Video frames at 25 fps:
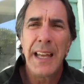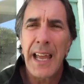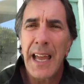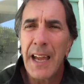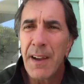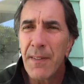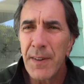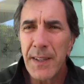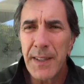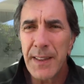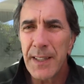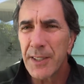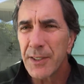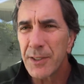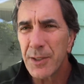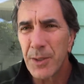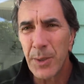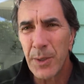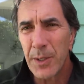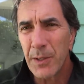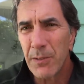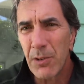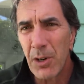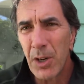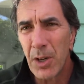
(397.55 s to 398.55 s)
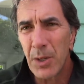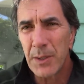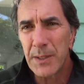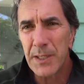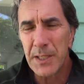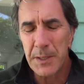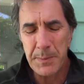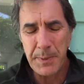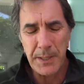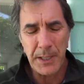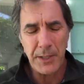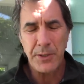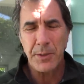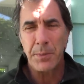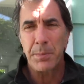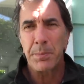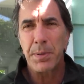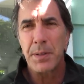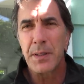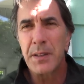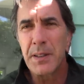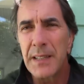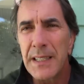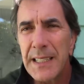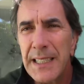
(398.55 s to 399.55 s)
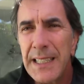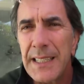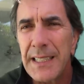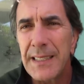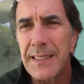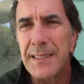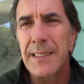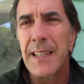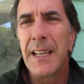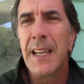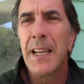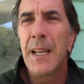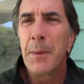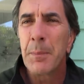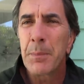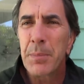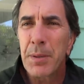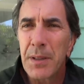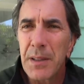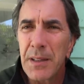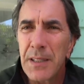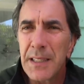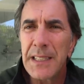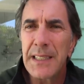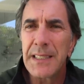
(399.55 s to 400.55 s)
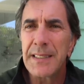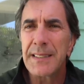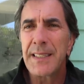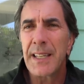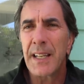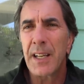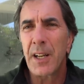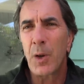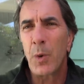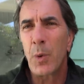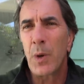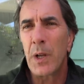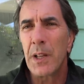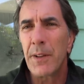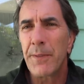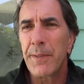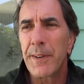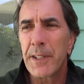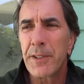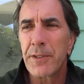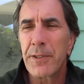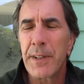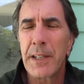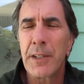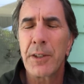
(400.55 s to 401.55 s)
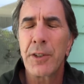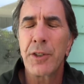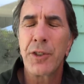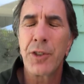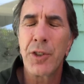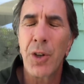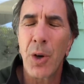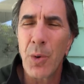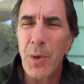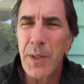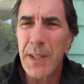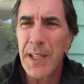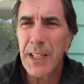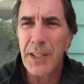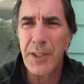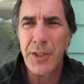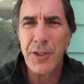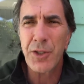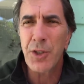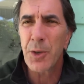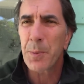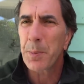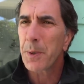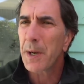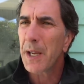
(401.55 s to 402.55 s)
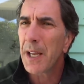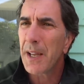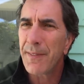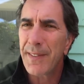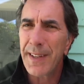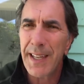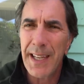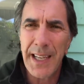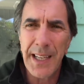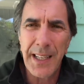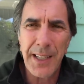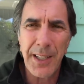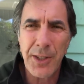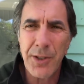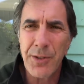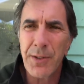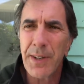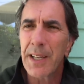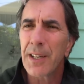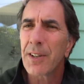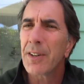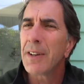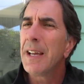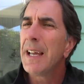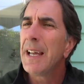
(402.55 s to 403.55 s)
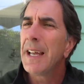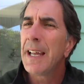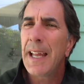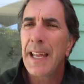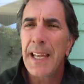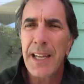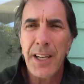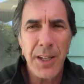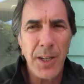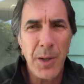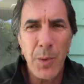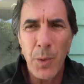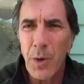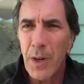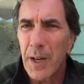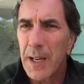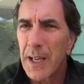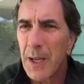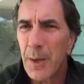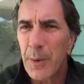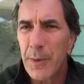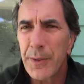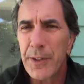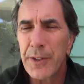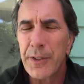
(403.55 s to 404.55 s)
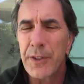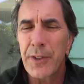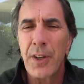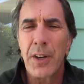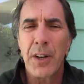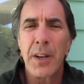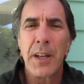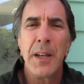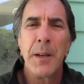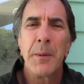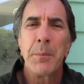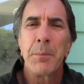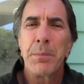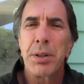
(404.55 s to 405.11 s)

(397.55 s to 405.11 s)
Everything's going wrong with this picture. Please, please get a qualified trainer. Don't get a super heavy-handed trainer, ain't gonna work out with this dog.